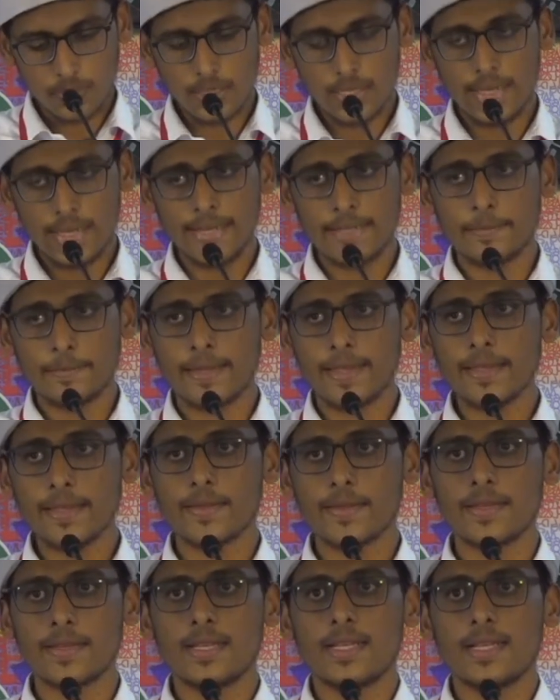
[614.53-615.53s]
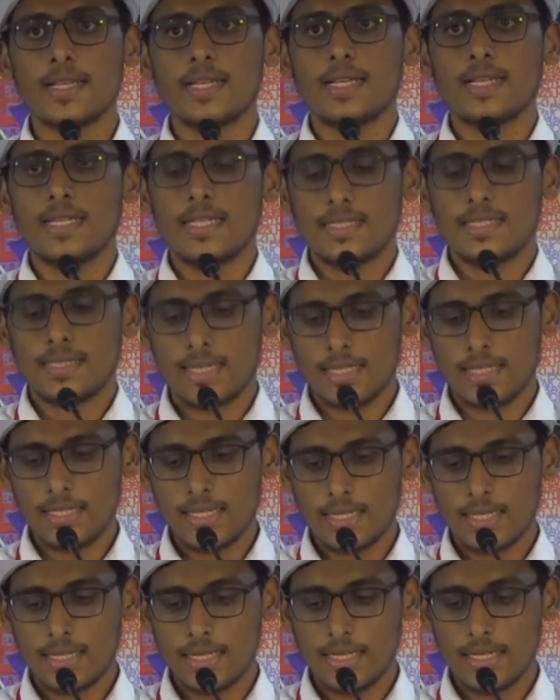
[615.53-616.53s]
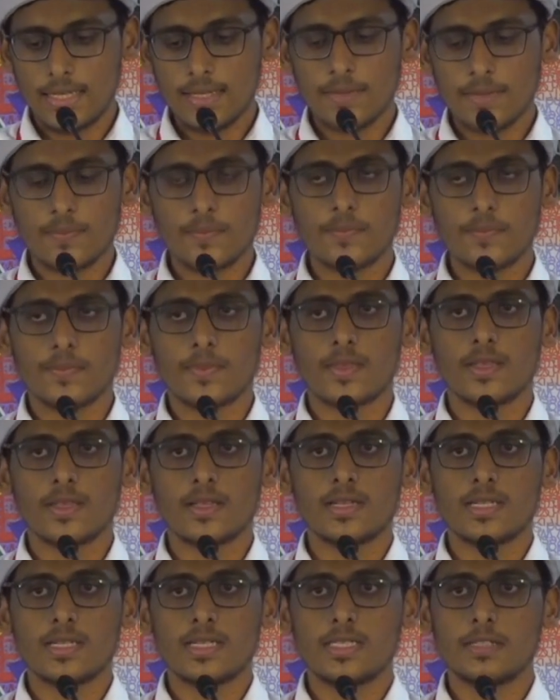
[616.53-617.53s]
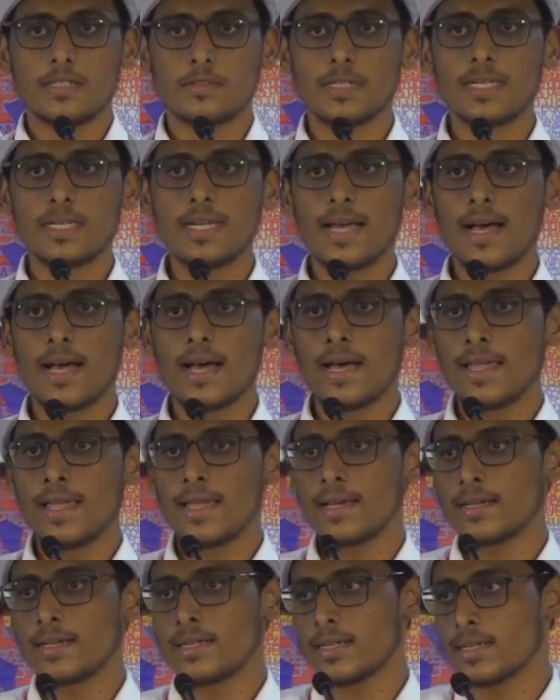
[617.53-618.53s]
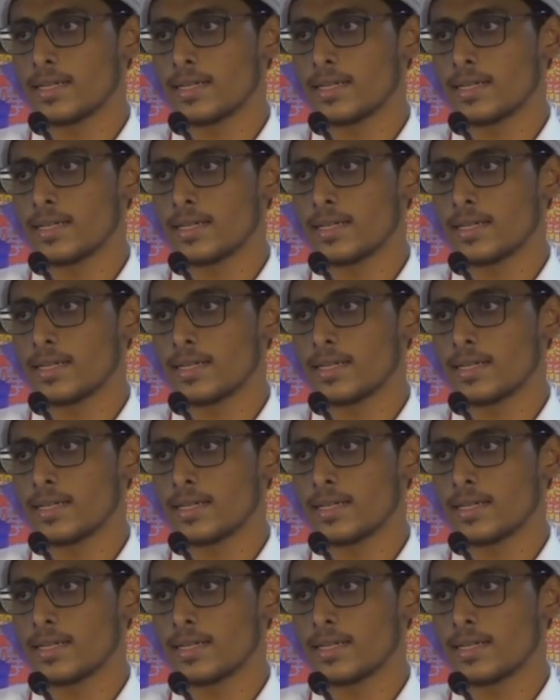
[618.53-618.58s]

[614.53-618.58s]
Anyway, technically, the word ayah